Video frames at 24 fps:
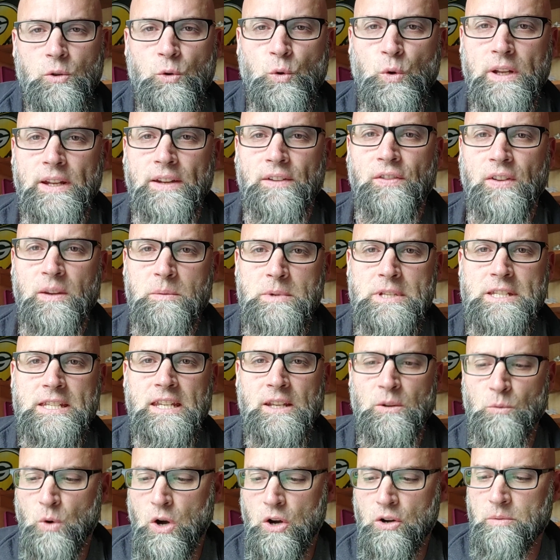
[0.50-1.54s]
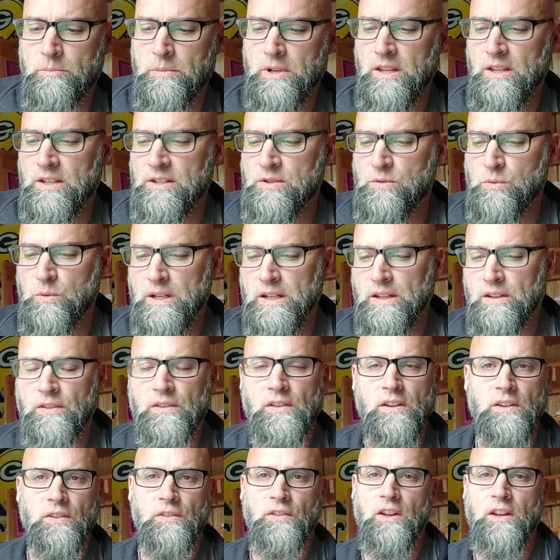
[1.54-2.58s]
Greetings, CBC, and welcome to this
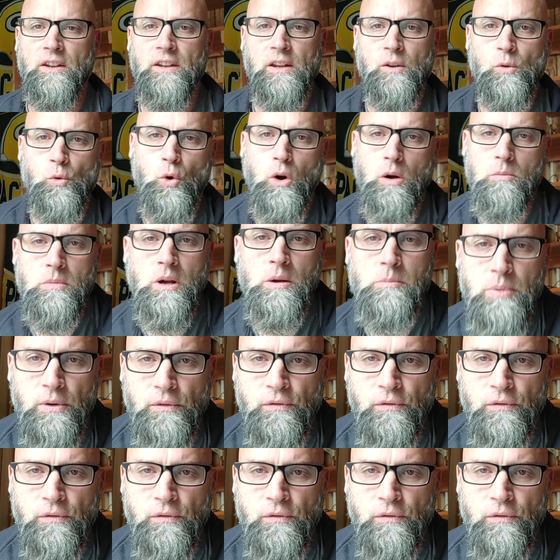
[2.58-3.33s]
week's Sunday warm up.